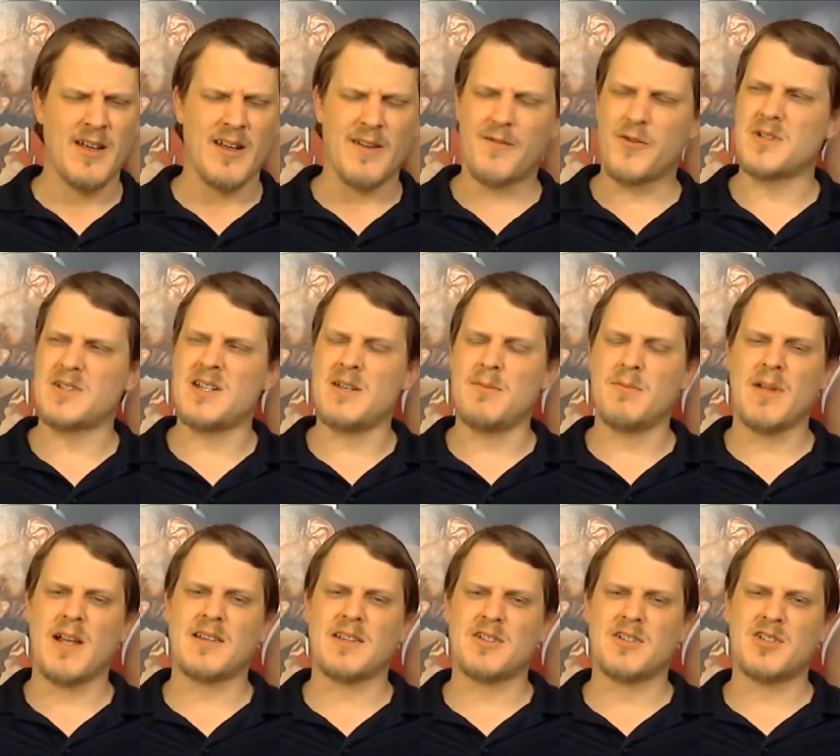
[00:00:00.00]
And for a team
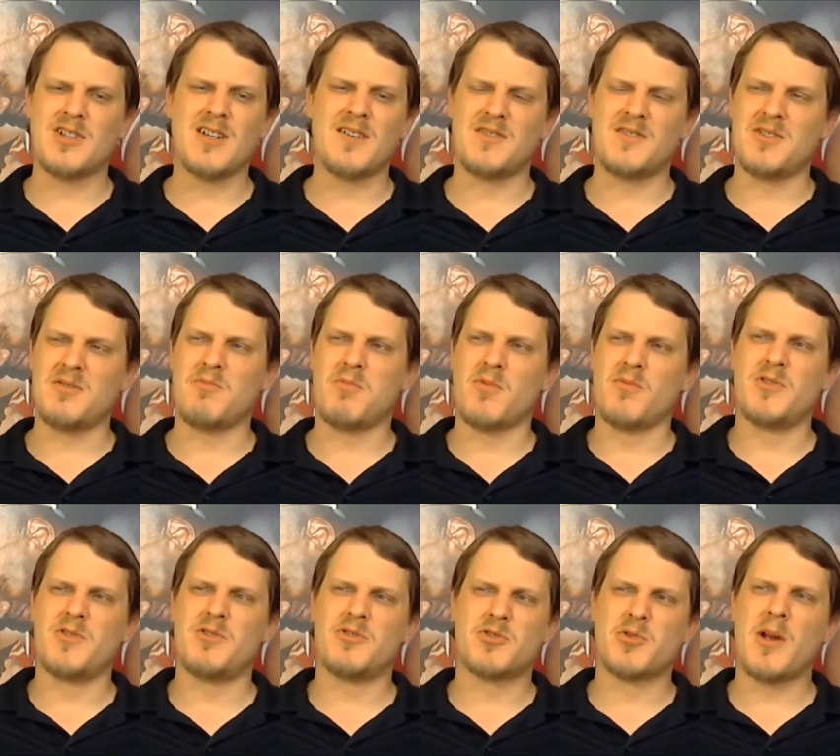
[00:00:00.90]
like the Chiefs, you,
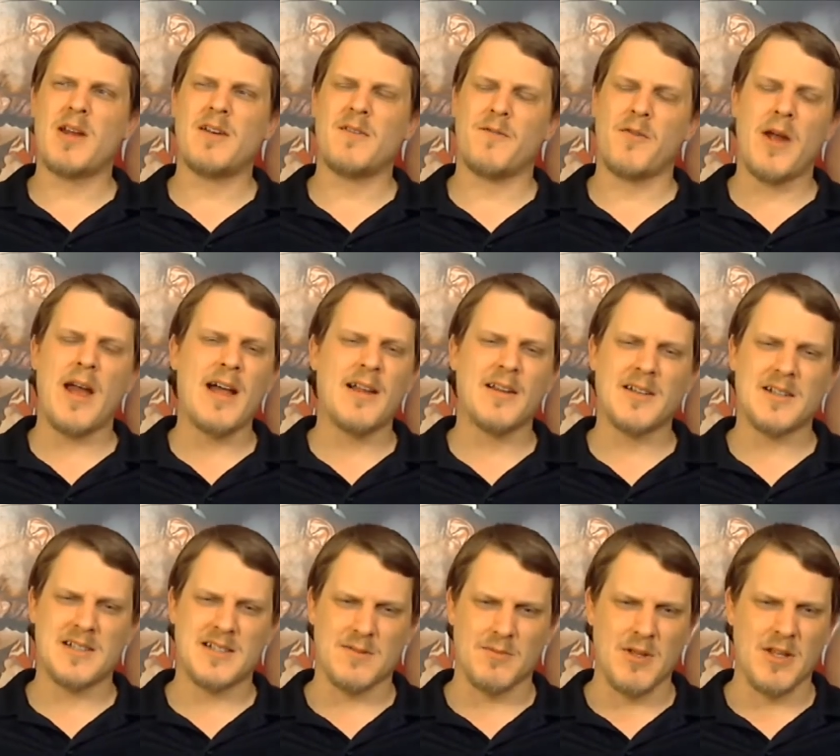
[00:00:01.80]
you traded for
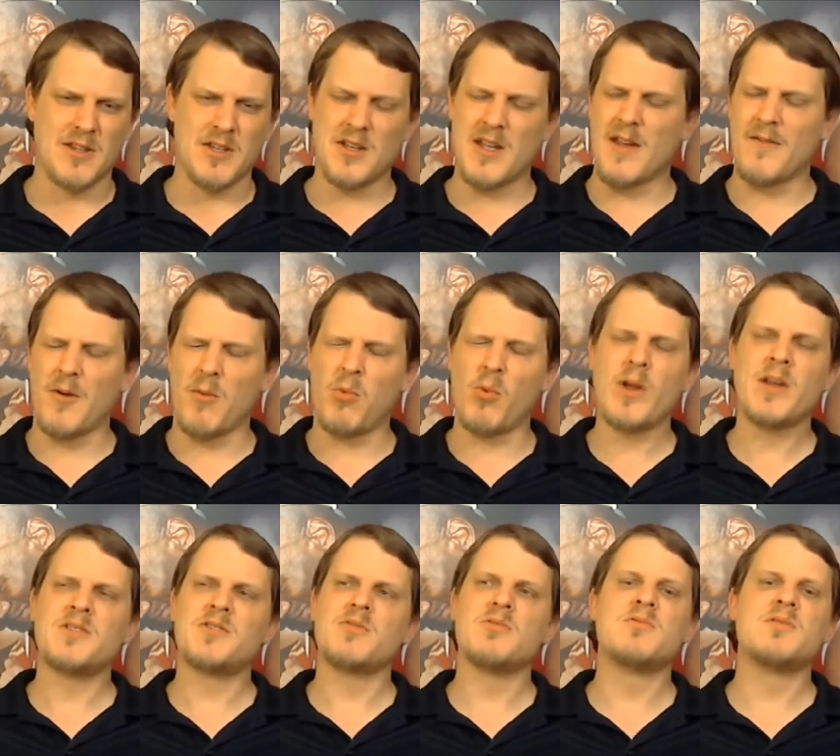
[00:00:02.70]
Alex Smith. You gave up
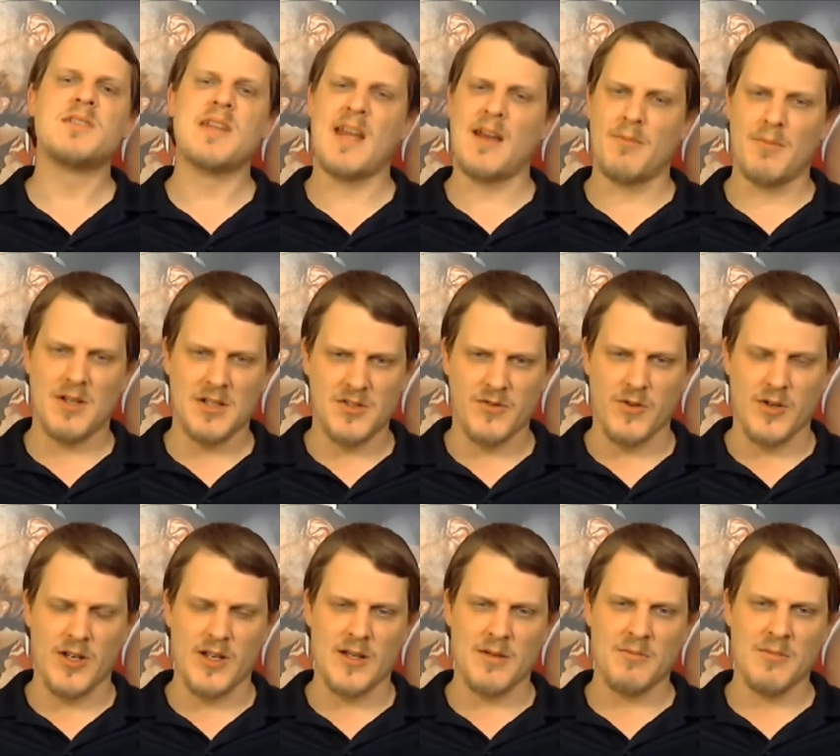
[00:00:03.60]
way too damn much
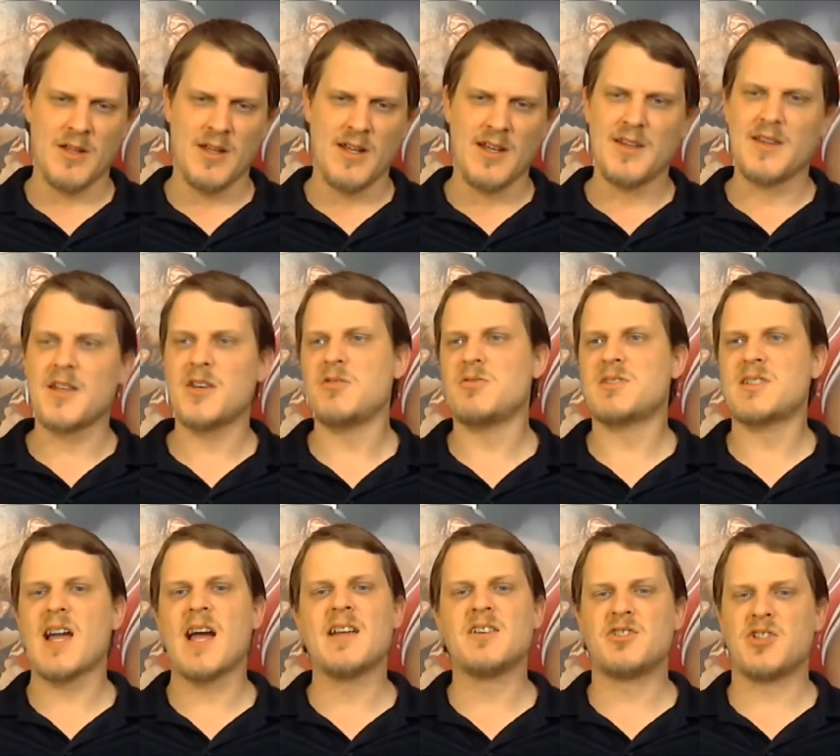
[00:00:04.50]
for him. Then you
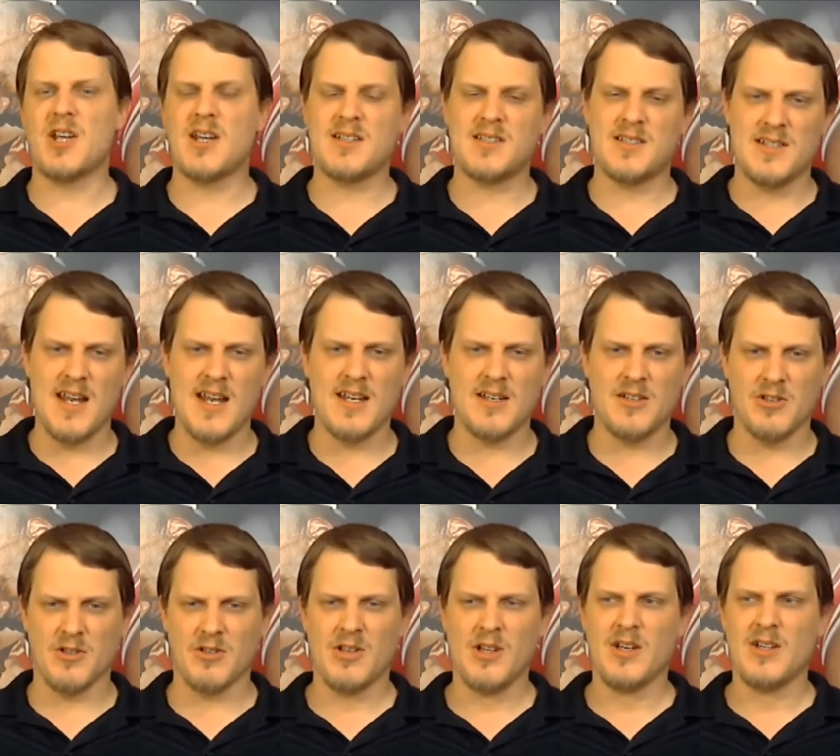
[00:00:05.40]
signed Chase
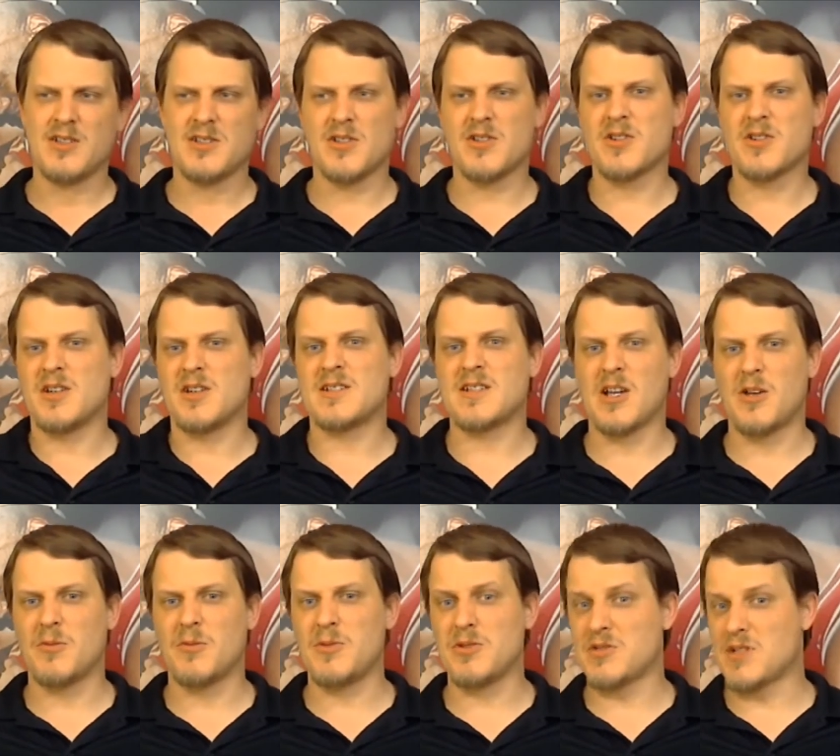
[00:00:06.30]
Daniel. So you're going to
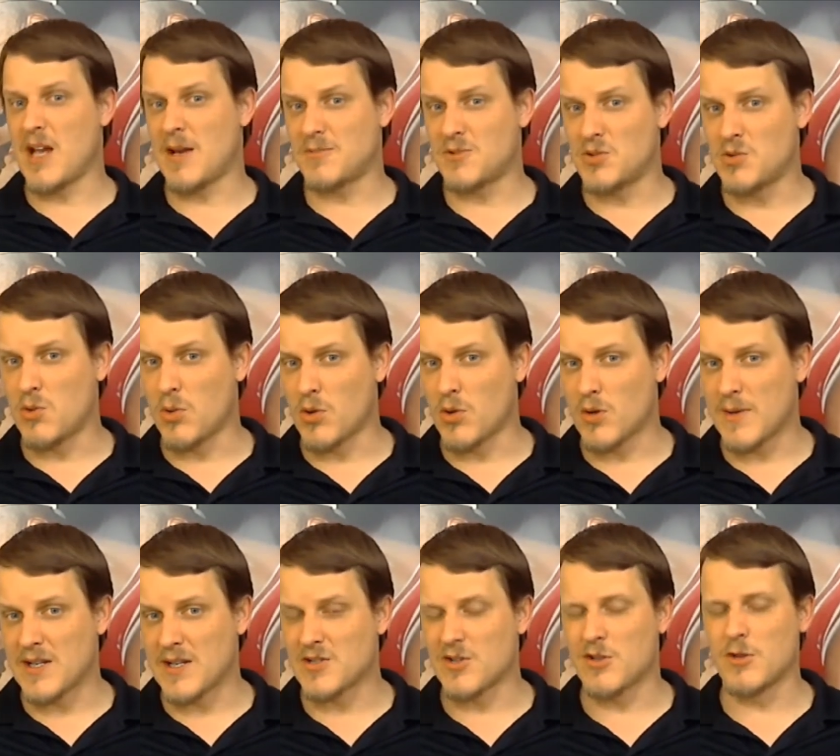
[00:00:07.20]
tell me your top two
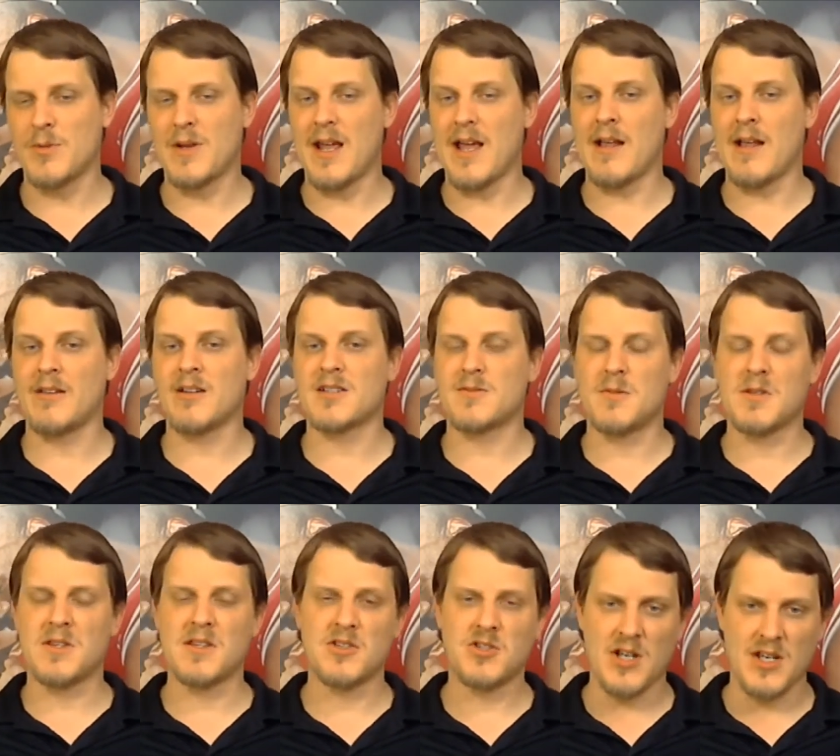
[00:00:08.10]
quarterbacks are going to be Alex
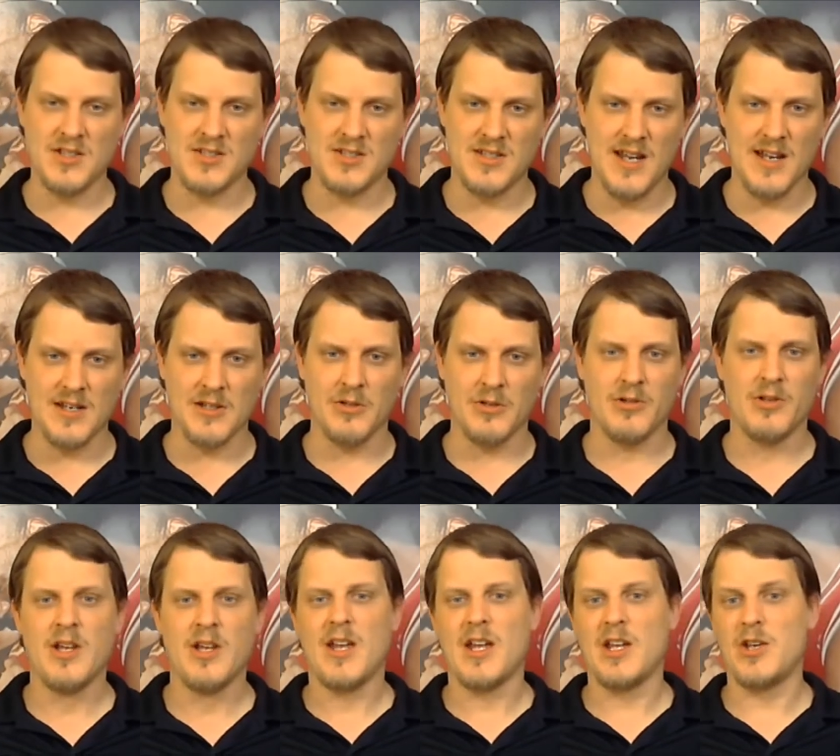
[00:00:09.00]
Smith and Chase Daniel
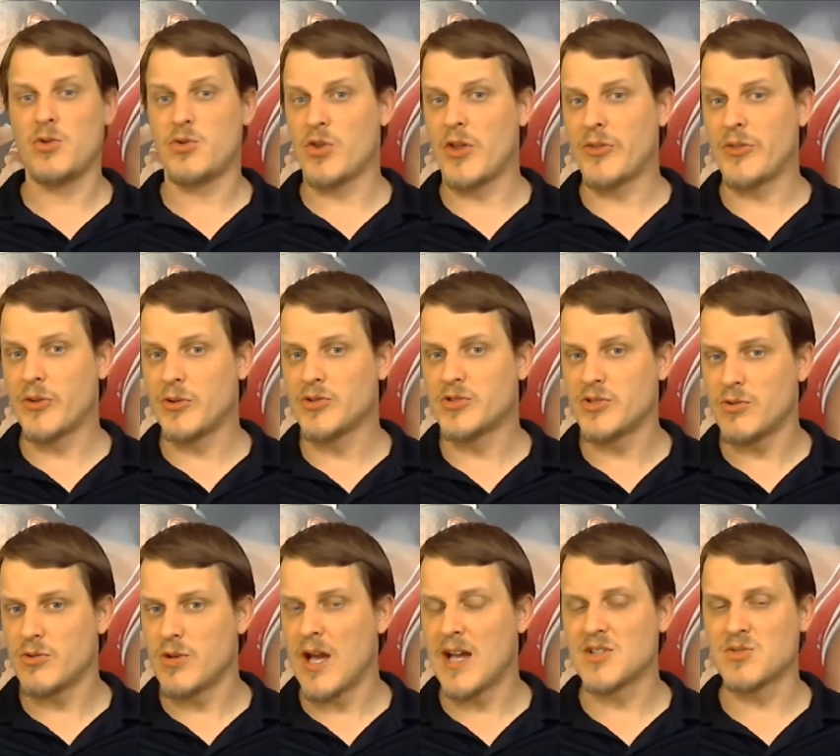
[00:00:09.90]
and you thought those
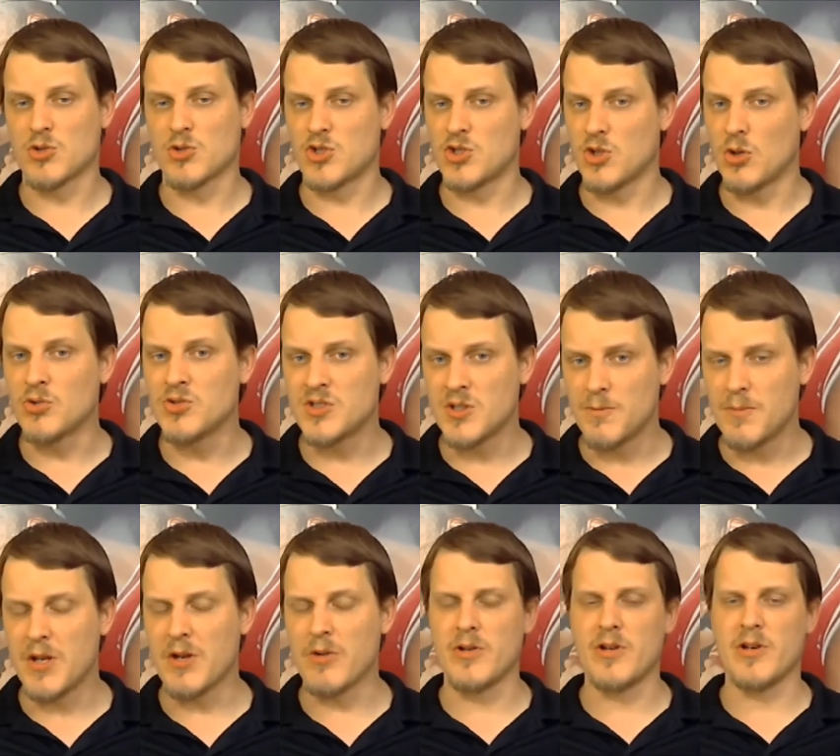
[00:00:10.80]
two guys were so
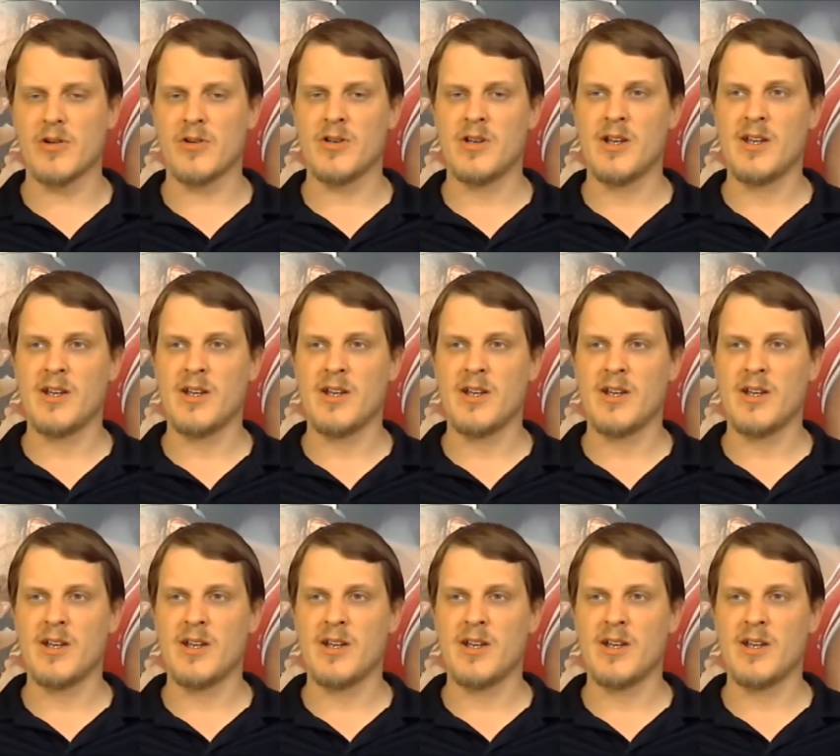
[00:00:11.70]
superior